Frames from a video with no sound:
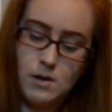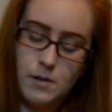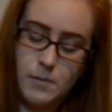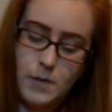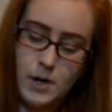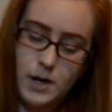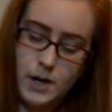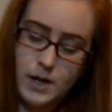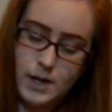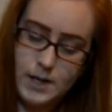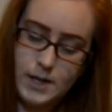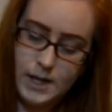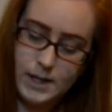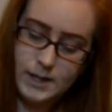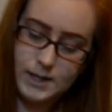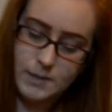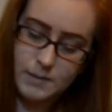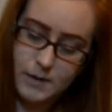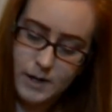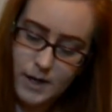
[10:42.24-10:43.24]
I'm not going to take
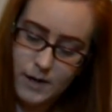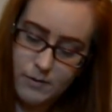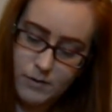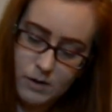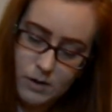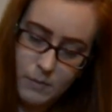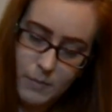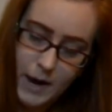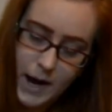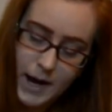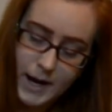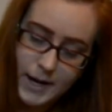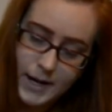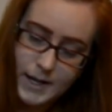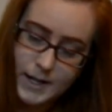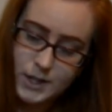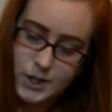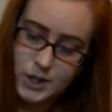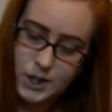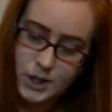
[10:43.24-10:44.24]
this one out of the
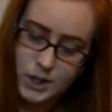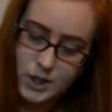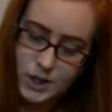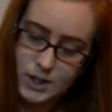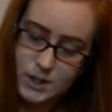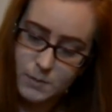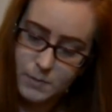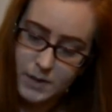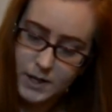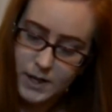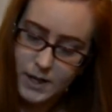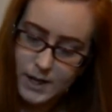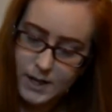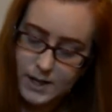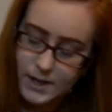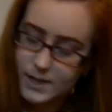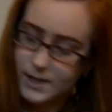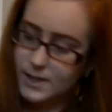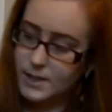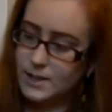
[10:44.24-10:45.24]
package just
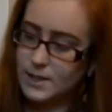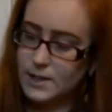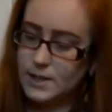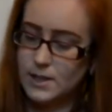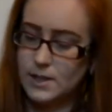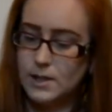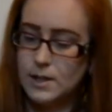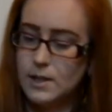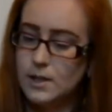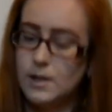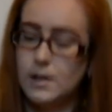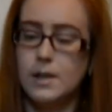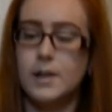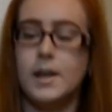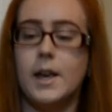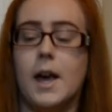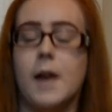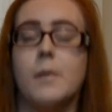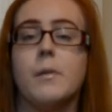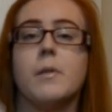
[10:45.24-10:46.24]
because,
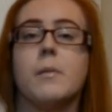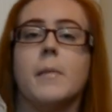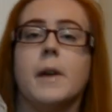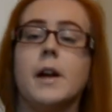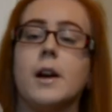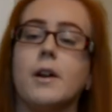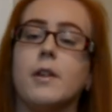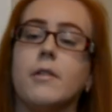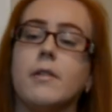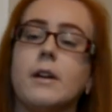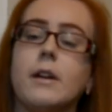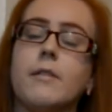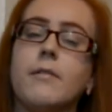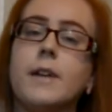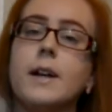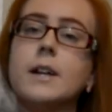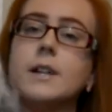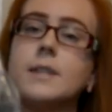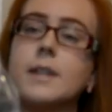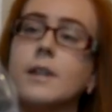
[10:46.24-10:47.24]
again, with my arthritic
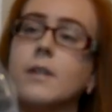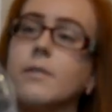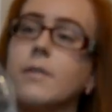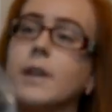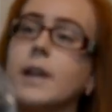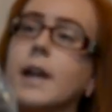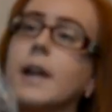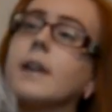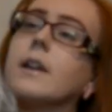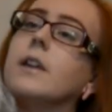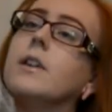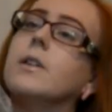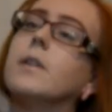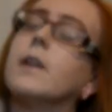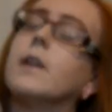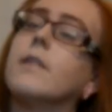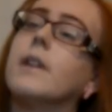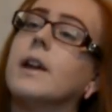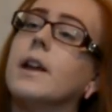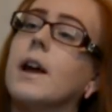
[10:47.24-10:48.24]
fingers, I don't think I can do
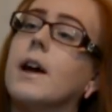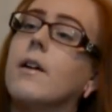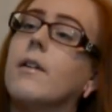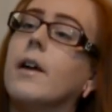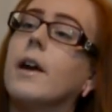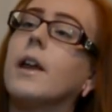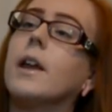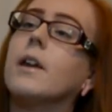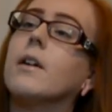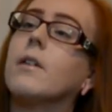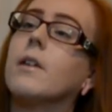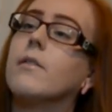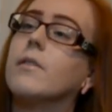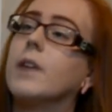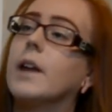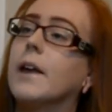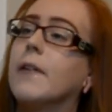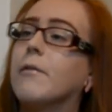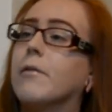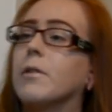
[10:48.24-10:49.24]
that right now, and I don't have a
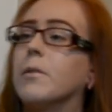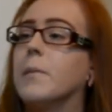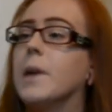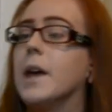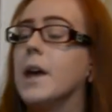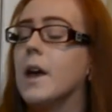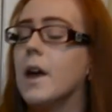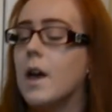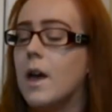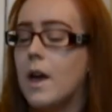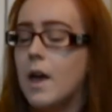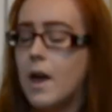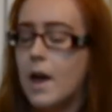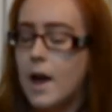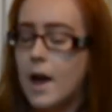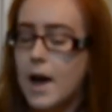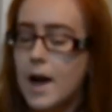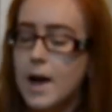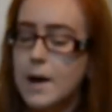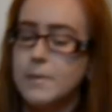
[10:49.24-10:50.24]
knife with me.
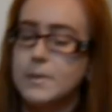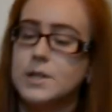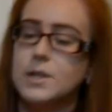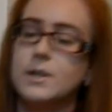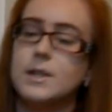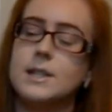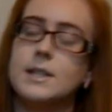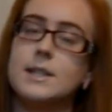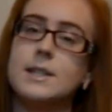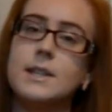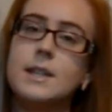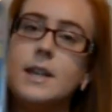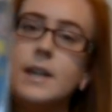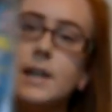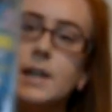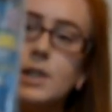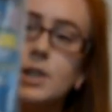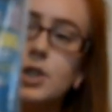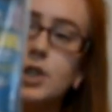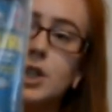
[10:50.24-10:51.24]
Um, so this is
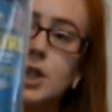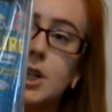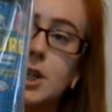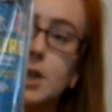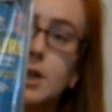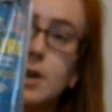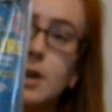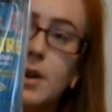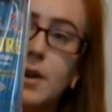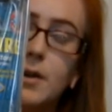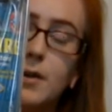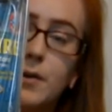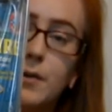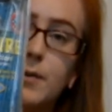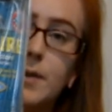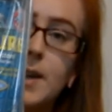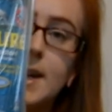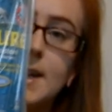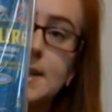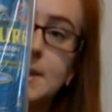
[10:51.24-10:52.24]
the Endure
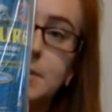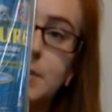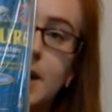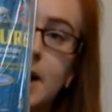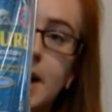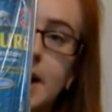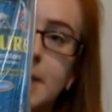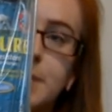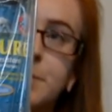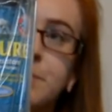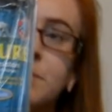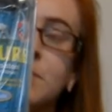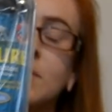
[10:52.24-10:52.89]
Fly Spray.